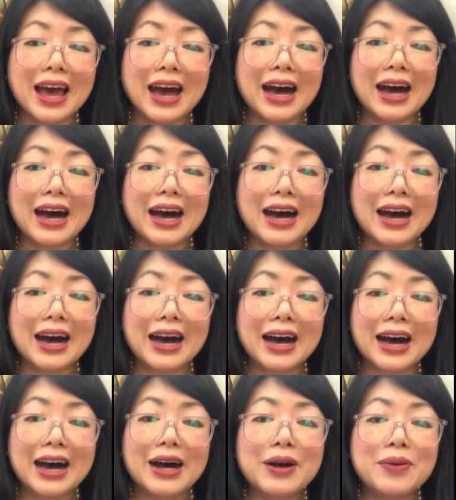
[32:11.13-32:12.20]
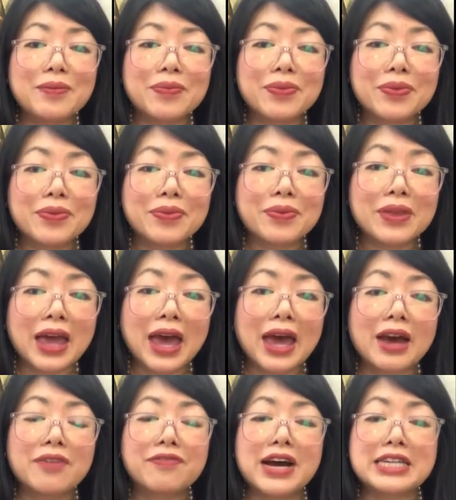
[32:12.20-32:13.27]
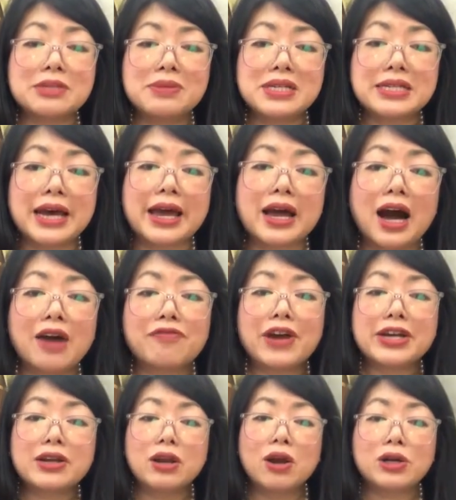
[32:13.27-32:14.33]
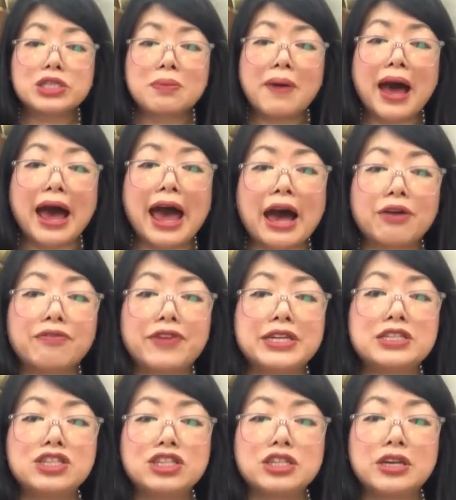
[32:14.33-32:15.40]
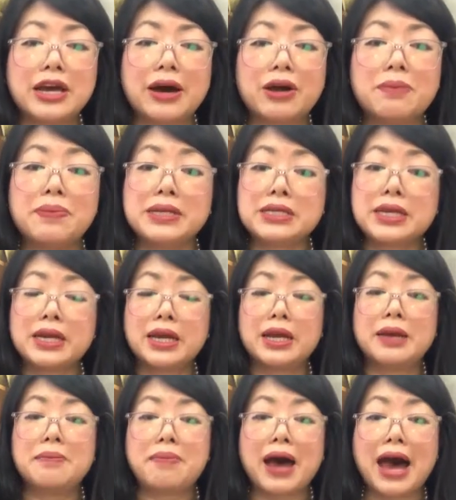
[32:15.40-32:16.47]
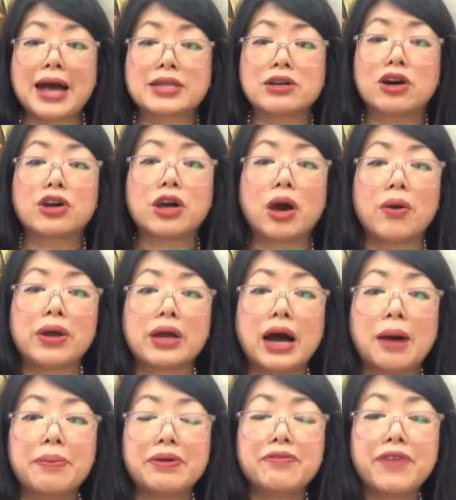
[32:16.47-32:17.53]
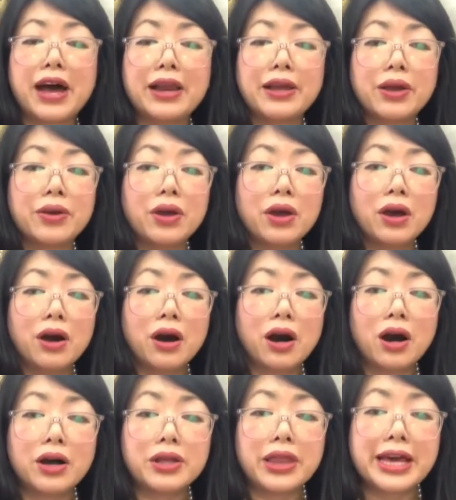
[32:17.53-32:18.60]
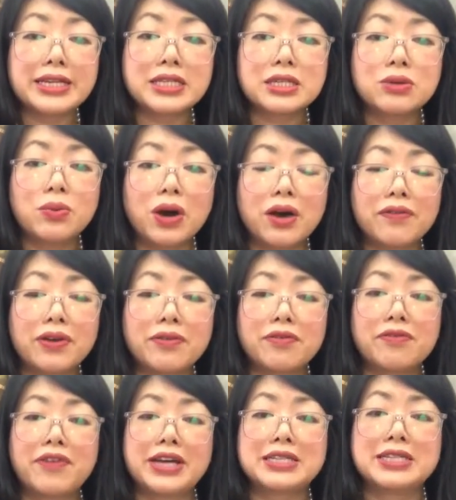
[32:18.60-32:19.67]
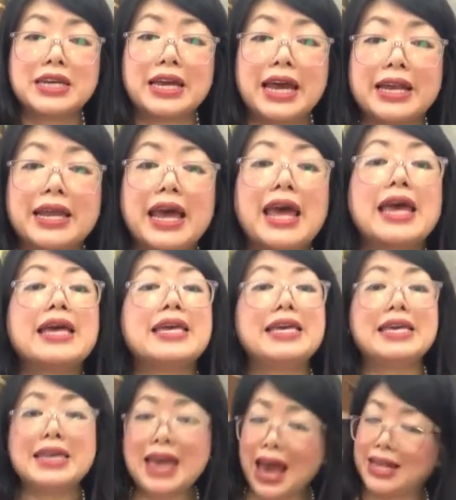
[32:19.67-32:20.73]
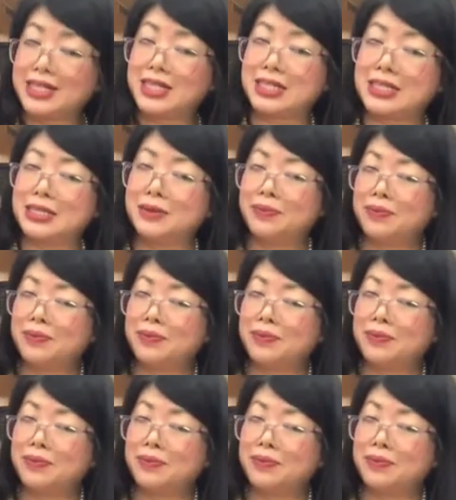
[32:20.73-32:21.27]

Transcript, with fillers: Um, Fatima saying, I've read a lot about how vintage Chanel in particular in bags are going up in value. Are they still worth investing in? Yes,